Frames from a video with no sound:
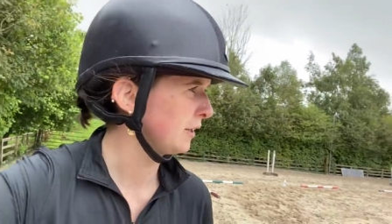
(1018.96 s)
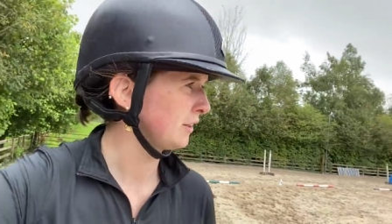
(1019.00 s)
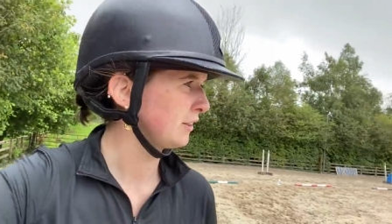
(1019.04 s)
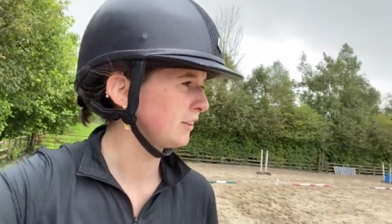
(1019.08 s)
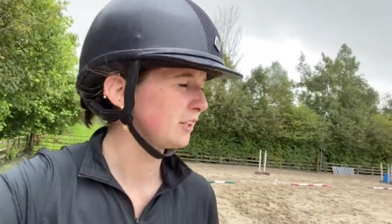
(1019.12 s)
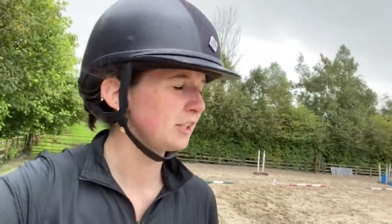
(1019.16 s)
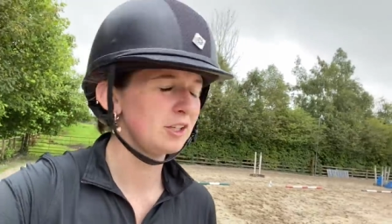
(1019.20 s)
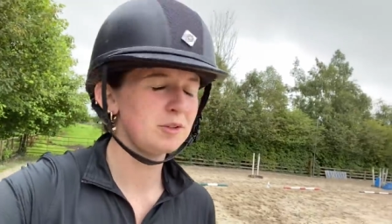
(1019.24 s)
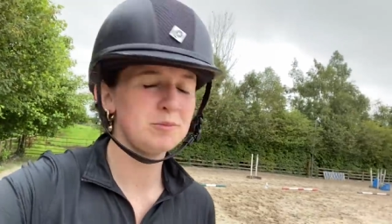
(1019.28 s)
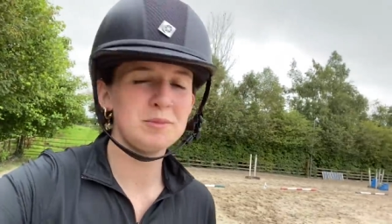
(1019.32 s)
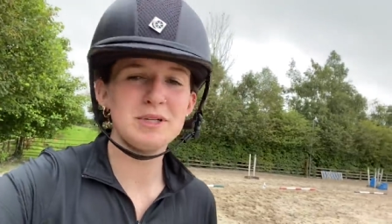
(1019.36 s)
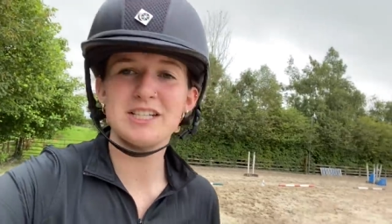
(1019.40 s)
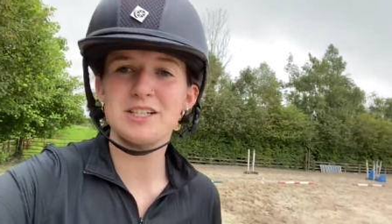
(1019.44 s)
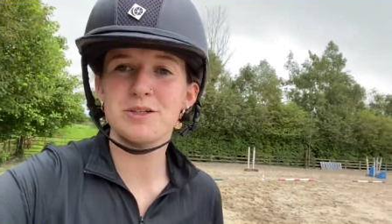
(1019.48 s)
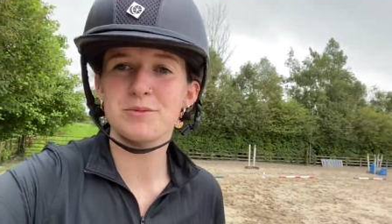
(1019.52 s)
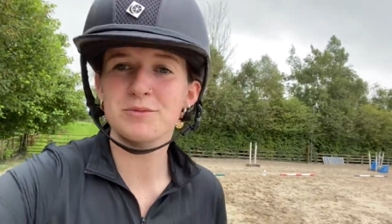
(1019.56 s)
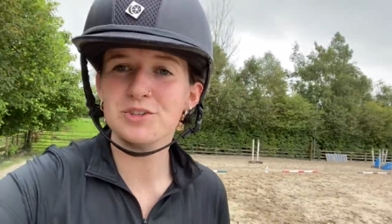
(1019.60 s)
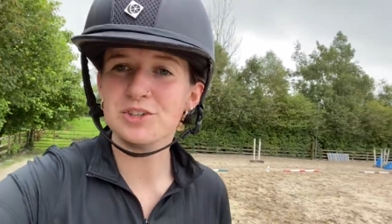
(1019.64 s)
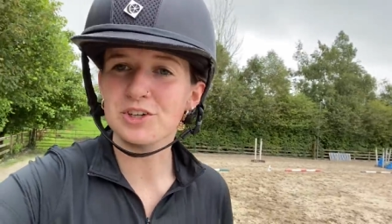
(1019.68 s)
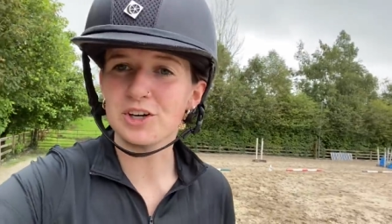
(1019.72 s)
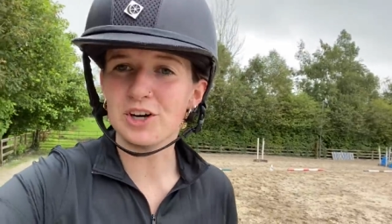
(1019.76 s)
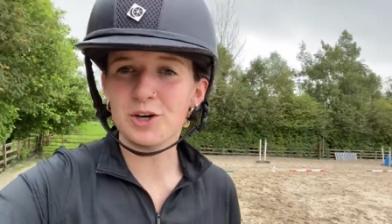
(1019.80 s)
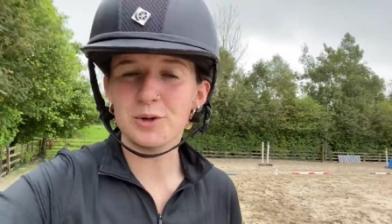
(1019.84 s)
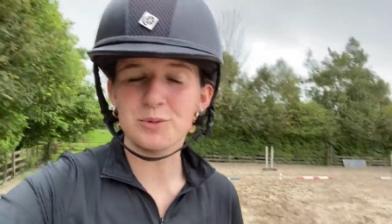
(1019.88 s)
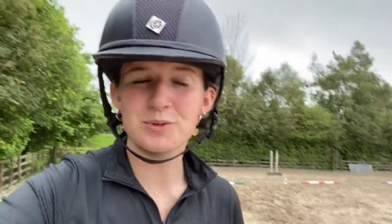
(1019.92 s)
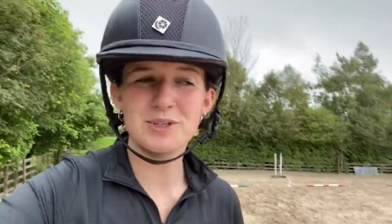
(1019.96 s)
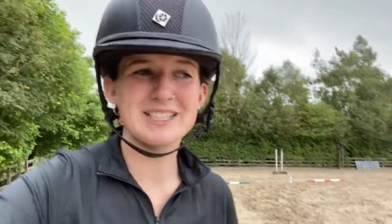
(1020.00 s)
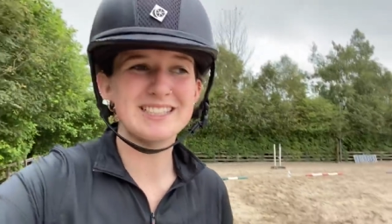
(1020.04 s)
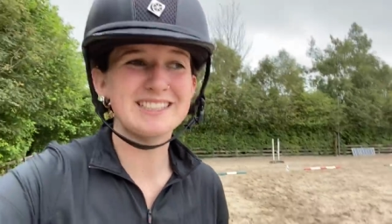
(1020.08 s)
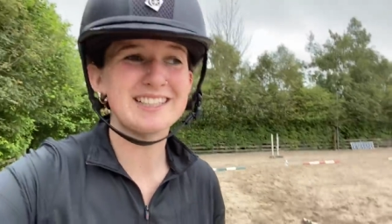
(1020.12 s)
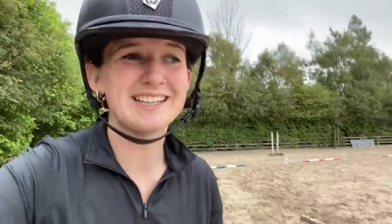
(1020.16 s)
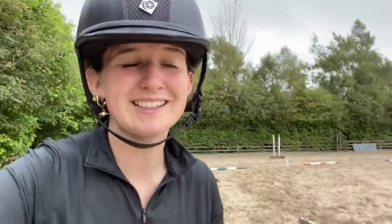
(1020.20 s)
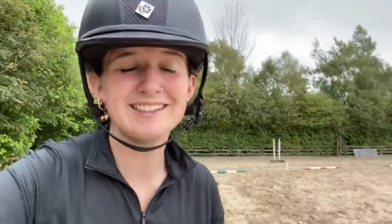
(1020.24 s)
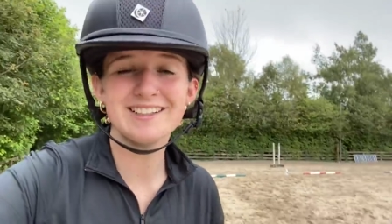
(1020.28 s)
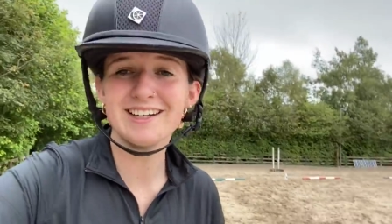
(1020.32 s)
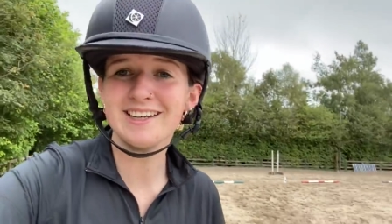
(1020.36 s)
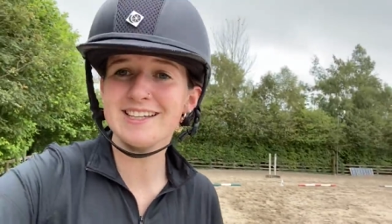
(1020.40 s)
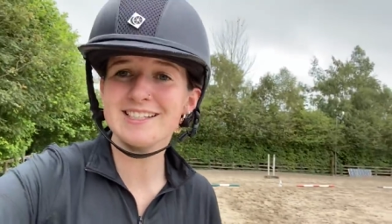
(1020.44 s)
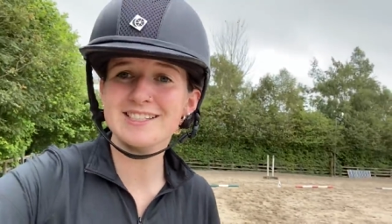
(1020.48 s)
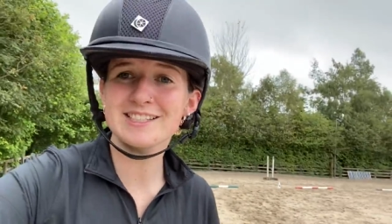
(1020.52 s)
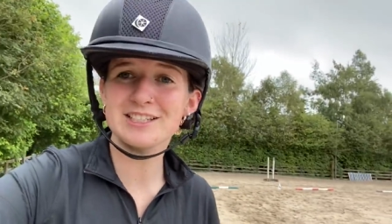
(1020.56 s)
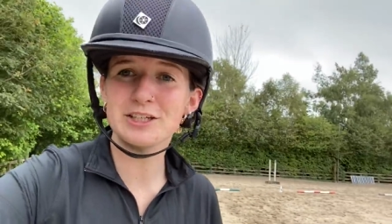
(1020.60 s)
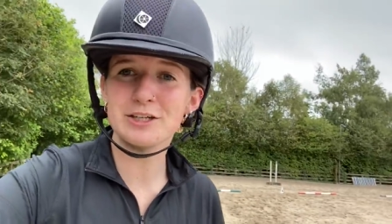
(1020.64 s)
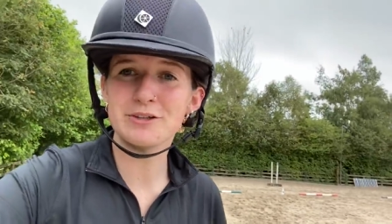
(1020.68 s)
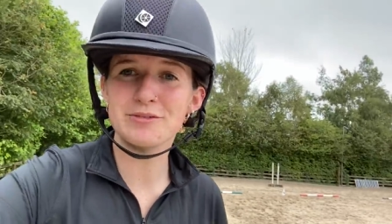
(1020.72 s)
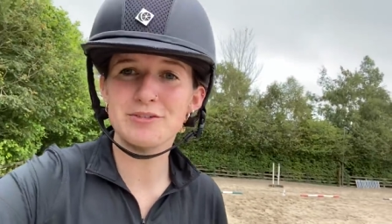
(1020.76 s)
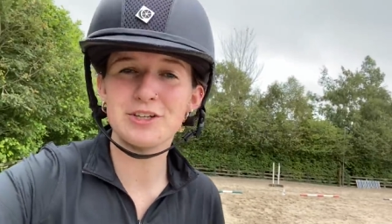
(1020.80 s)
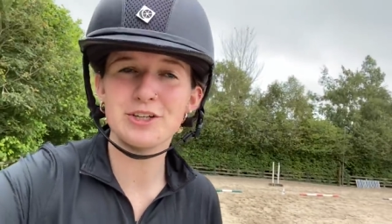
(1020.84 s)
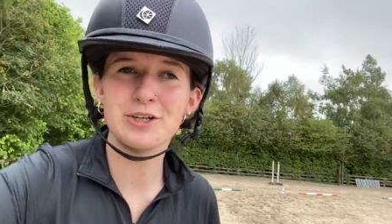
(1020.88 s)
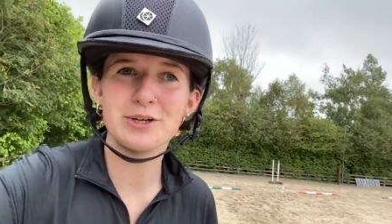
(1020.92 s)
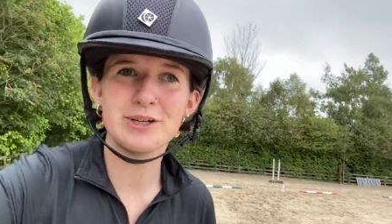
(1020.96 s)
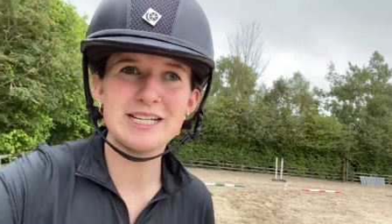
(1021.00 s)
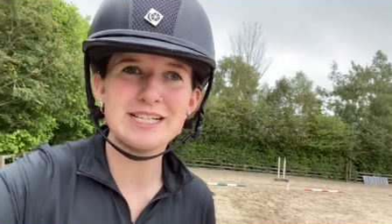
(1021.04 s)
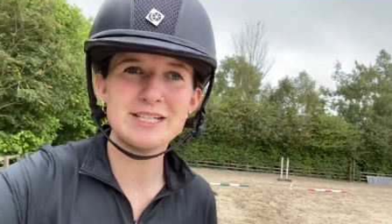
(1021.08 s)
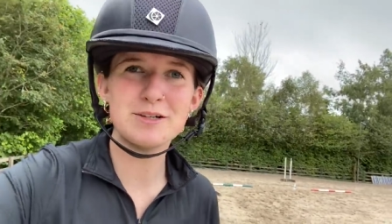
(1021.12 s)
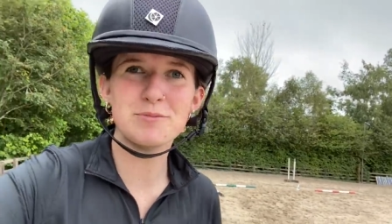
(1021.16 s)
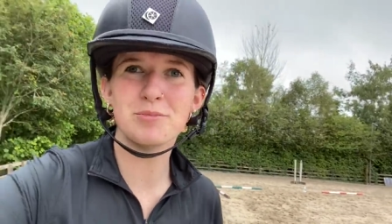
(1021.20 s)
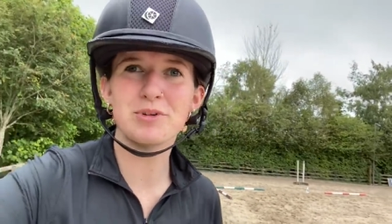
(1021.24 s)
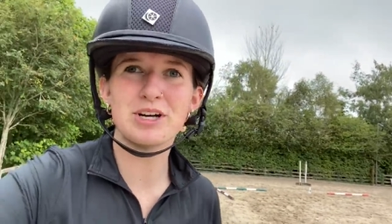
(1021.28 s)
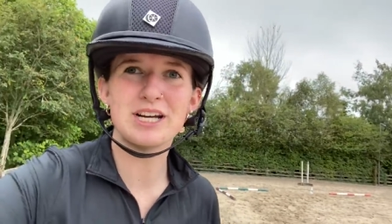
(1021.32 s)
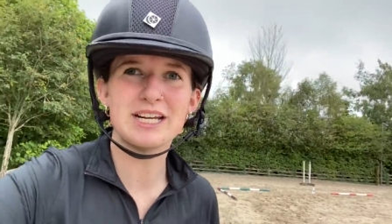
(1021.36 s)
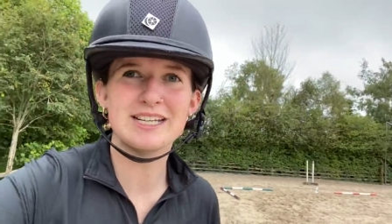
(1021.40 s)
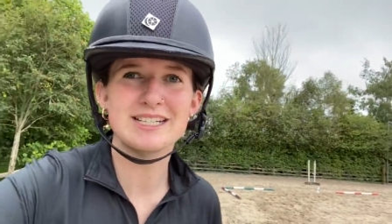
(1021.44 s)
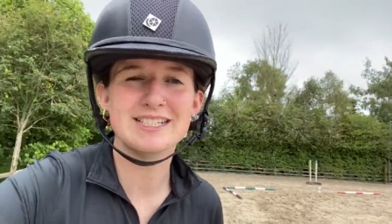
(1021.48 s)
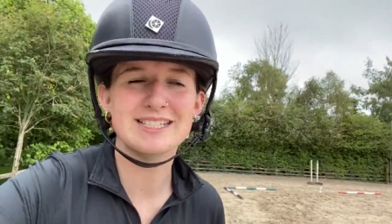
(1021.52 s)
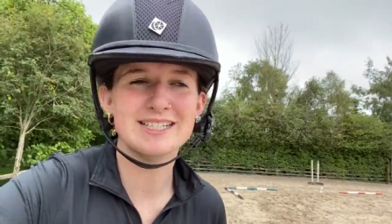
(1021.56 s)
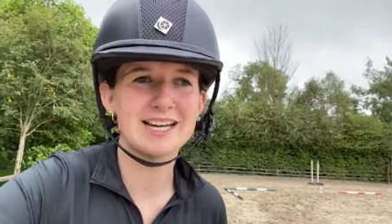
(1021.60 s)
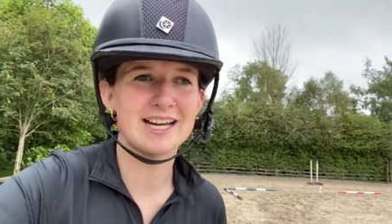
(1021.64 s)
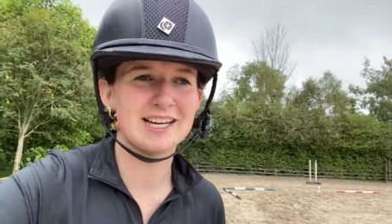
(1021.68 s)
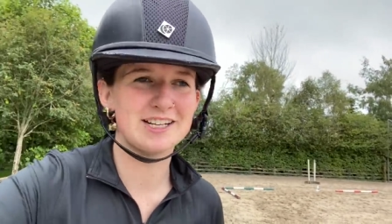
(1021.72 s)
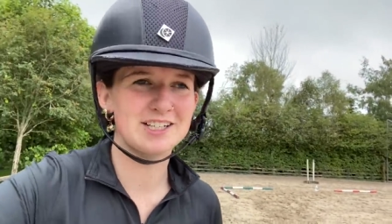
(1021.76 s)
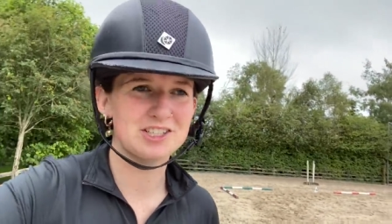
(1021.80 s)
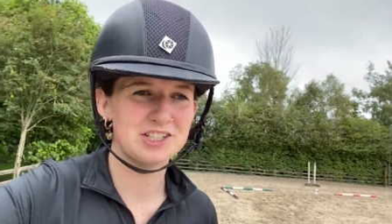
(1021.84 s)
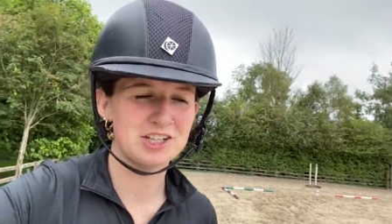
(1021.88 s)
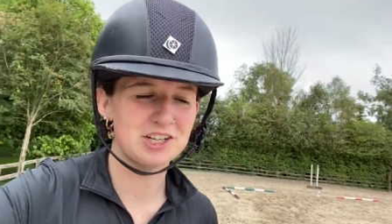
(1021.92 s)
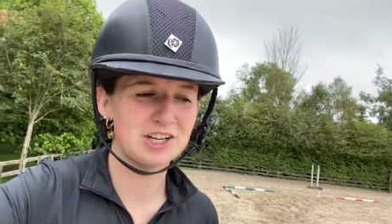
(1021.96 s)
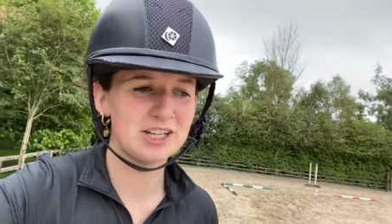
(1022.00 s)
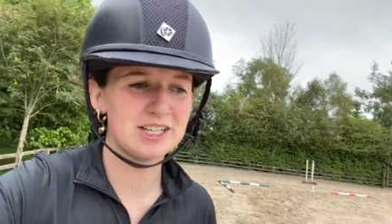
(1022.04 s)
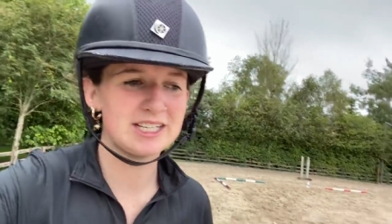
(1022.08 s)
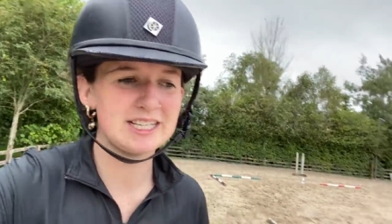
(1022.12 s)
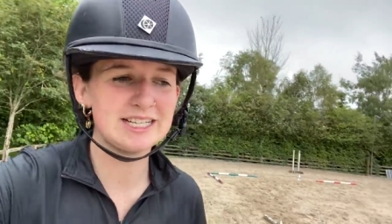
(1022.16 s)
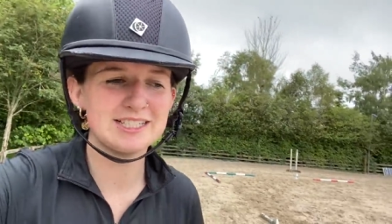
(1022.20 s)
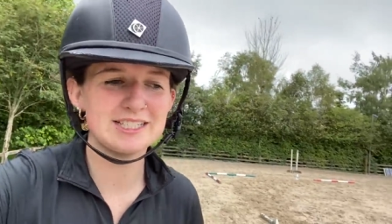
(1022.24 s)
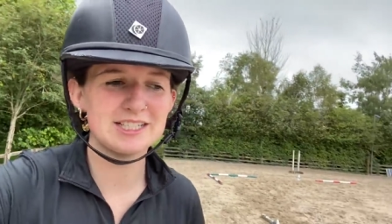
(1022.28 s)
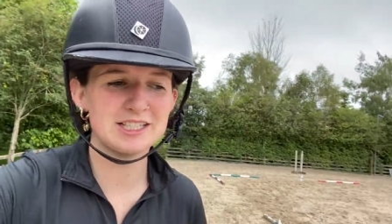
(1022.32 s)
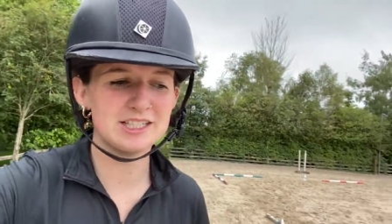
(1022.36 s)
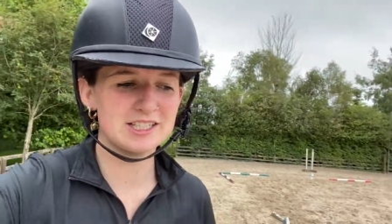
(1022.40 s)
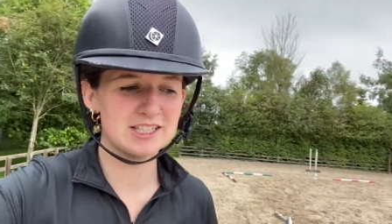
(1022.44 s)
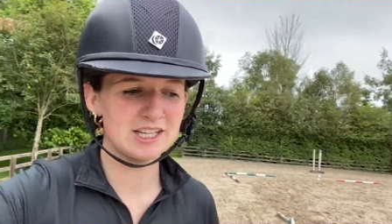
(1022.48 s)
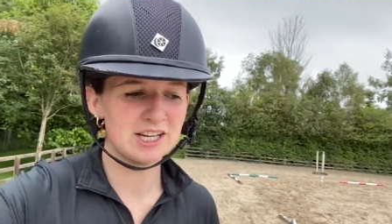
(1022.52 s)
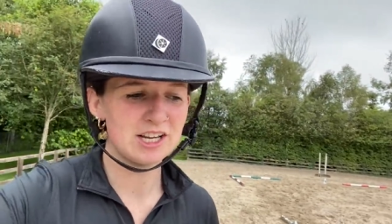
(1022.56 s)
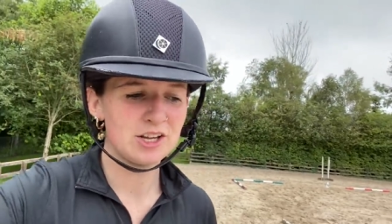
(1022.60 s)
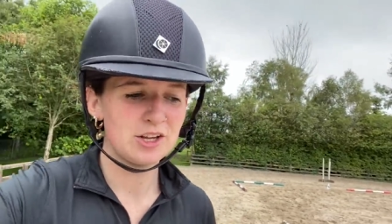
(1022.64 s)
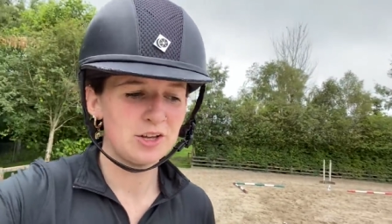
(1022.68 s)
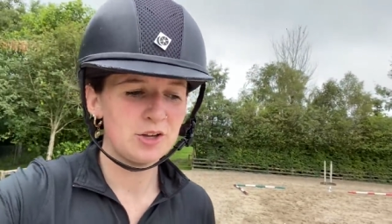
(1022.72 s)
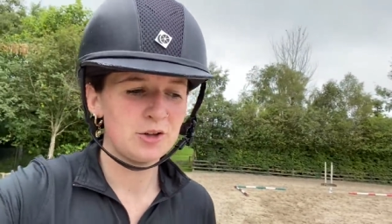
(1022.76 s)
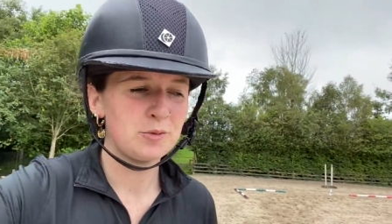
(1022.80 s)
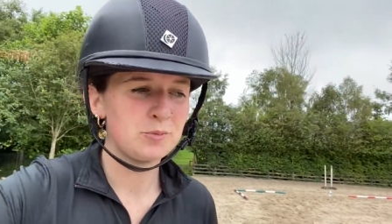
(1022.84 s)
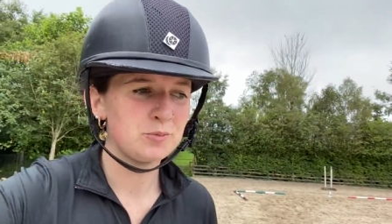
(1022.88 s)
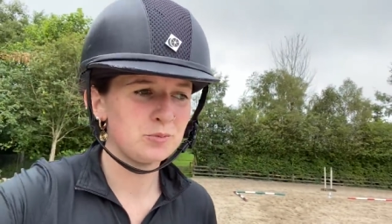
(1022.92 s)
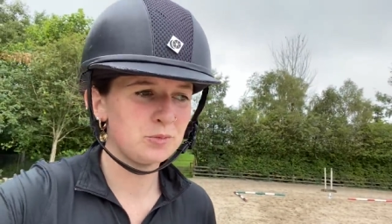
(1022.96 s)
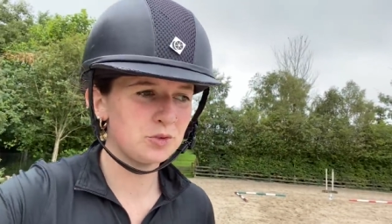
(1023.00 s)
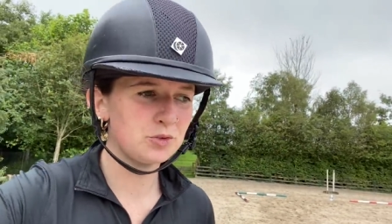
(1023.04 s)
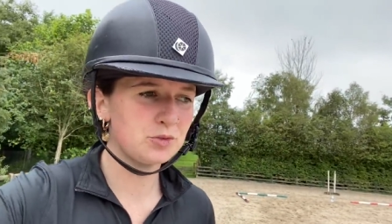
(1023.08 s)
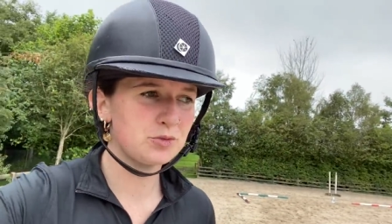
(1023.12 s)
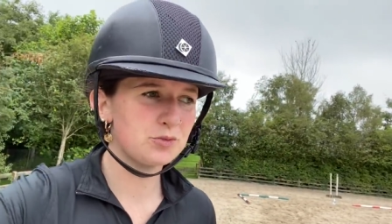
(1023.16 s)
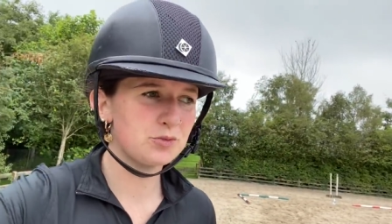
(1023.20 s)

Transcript: The medium trot was like nice enough, you know, he didn't break into canter and he did move